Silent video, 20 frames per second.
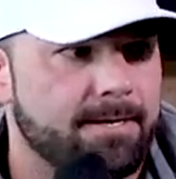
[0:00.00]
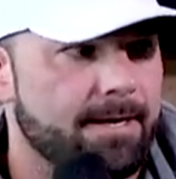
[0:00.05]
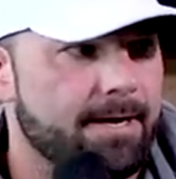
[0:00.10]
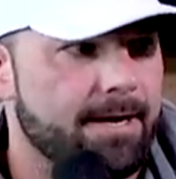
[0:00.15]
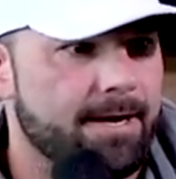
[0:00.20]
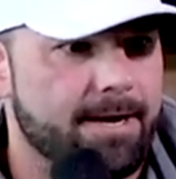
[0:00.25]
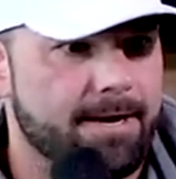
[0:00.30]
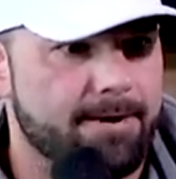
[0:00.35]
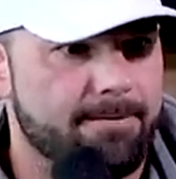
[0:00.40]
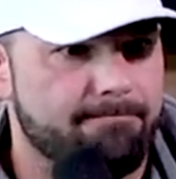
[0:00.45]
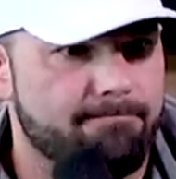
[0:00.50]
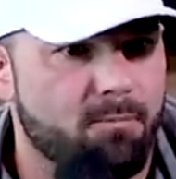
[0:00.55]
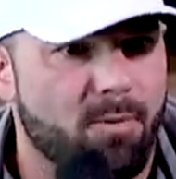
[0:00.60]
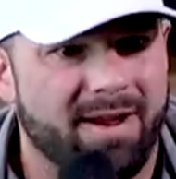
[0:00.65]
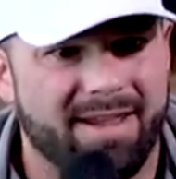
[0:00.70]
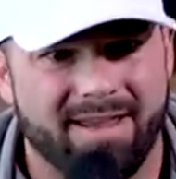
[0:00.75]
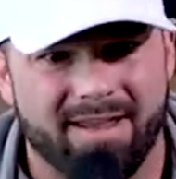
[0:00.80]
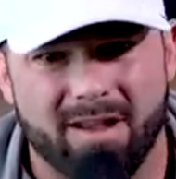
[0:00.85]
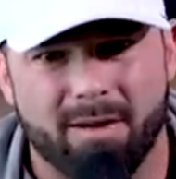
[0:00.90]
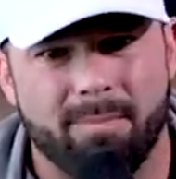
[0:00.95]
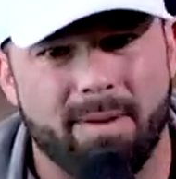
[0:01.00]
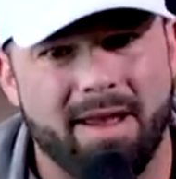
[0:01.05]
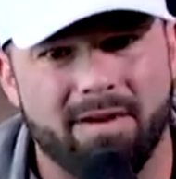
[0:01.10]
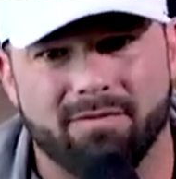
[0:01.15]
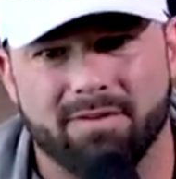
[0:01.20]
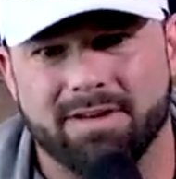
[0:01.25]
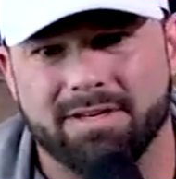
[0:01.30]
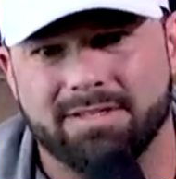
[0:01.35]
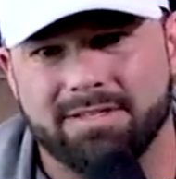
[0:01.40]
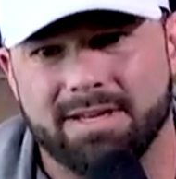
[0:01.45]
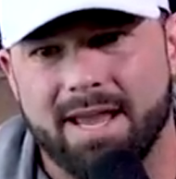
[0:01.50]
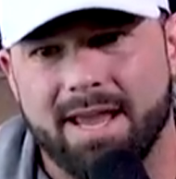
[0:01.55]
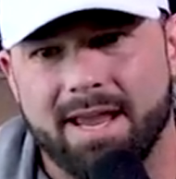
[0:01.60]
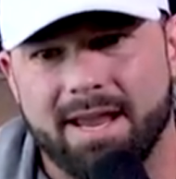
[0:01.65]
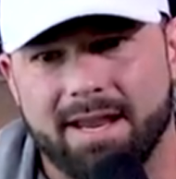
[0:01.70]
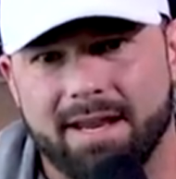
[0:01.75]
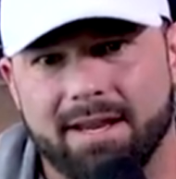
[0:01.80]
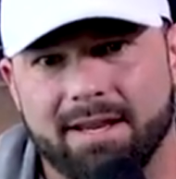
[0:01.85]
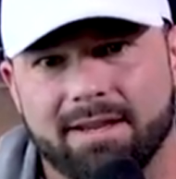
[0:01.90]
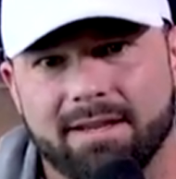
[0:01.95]
um, waking up every
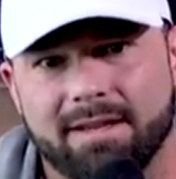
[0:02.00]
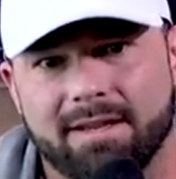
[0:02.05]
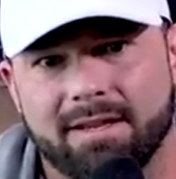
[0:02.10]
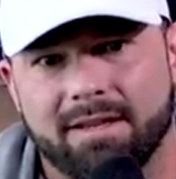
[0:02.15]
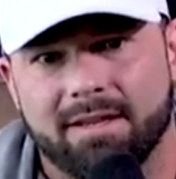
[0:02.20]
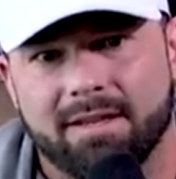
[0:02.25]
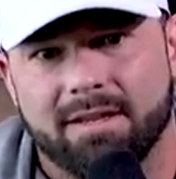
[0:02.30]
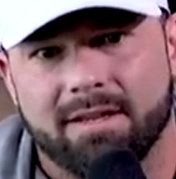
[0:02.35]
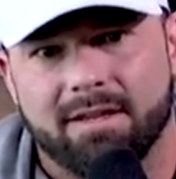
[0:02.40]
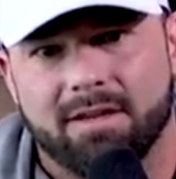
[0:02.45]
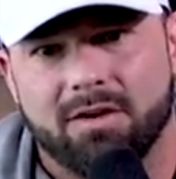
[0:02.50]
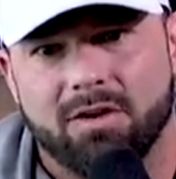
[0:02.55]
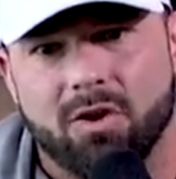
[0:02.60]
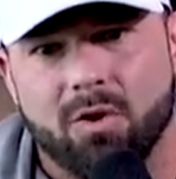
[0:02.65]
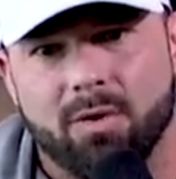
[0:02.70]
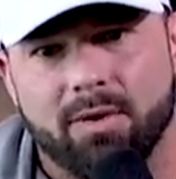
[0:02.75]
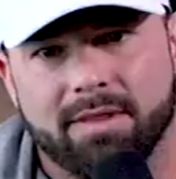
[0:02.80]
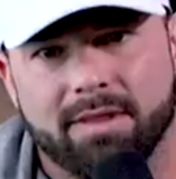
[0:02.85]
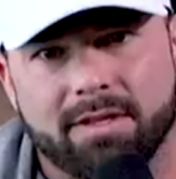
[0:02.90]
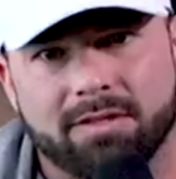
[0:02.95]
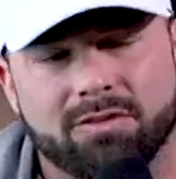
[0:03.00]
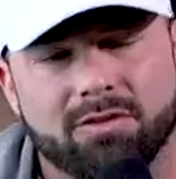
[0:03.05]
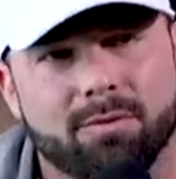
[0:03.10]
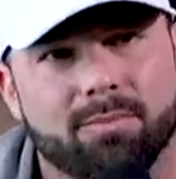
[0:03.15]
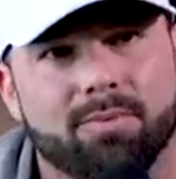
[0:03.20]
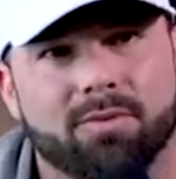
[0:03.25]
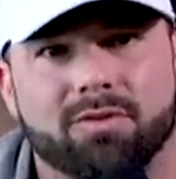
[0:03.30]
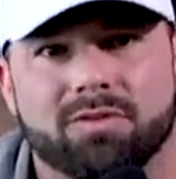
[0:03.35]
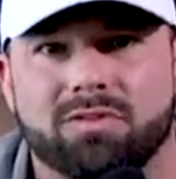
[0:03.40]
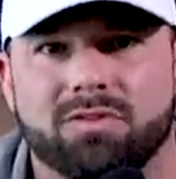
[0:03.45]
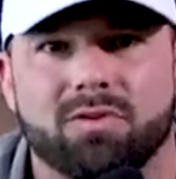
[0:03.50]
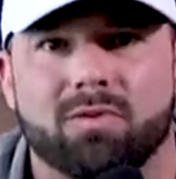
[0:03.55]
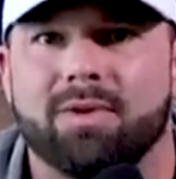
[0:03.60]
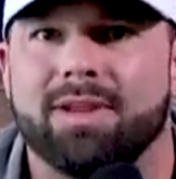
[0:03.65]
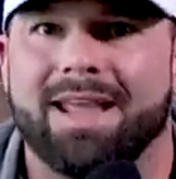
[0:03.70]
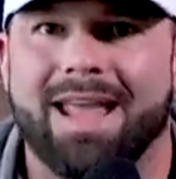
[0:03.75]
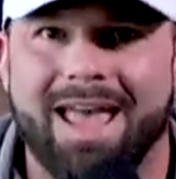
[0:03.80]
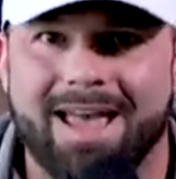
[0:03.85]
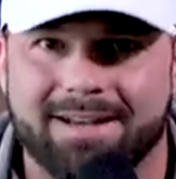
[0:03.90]
day knowing that you're pursuing